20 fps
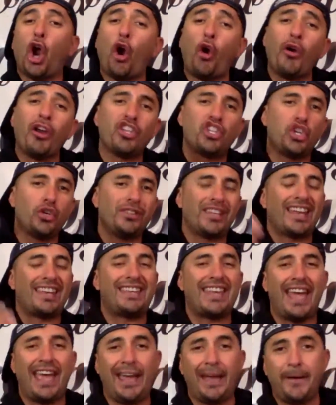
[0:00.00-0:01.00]
if I can
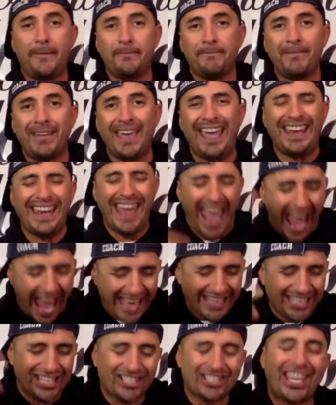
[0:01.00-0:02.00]
encourage you
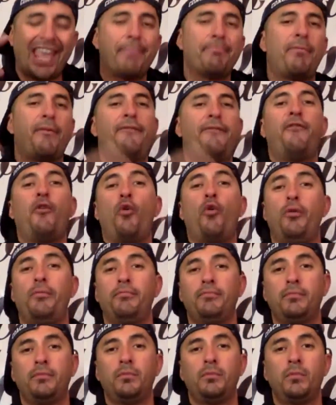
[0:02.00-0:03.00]
today in any
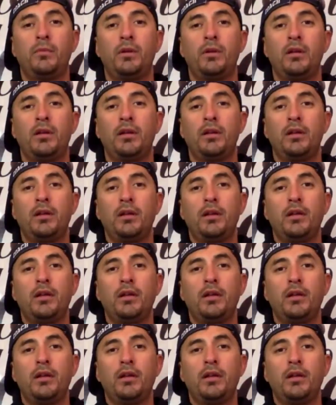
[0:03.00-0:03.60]
shape or form,